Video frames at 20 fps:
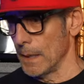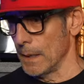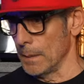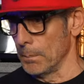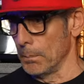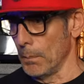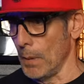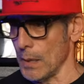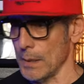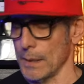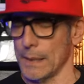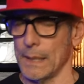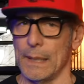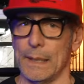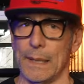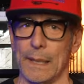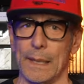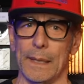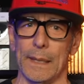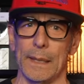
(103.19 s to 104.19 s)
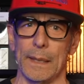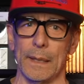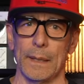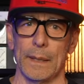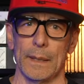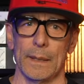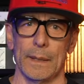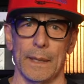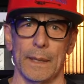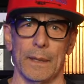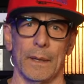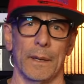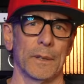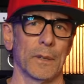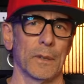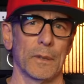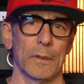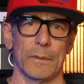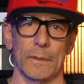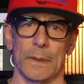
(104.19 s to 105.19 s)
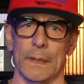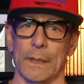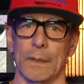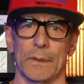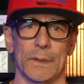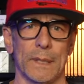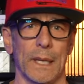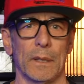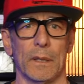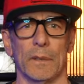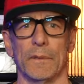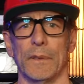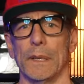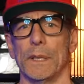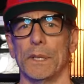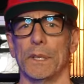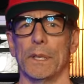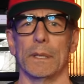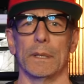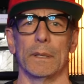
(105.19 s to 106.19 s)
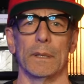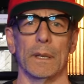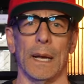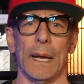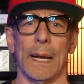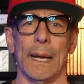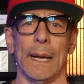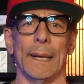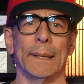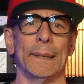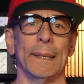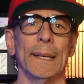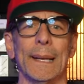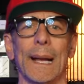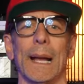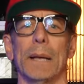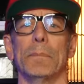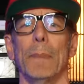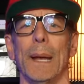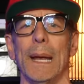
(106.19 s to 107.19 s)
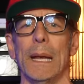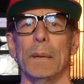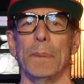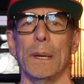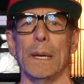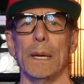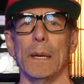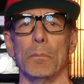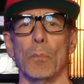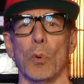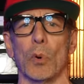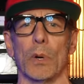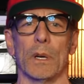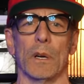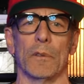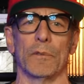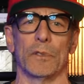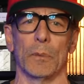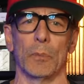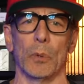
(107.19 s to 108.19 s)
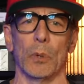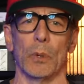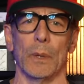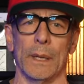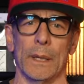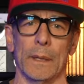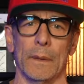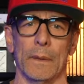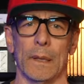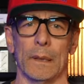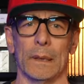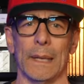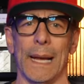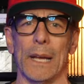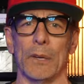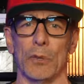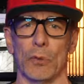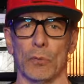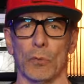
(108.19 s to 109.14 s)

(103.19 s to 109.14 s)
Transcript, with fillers: marketing, and other, television, I think I may be more comfortable in the latter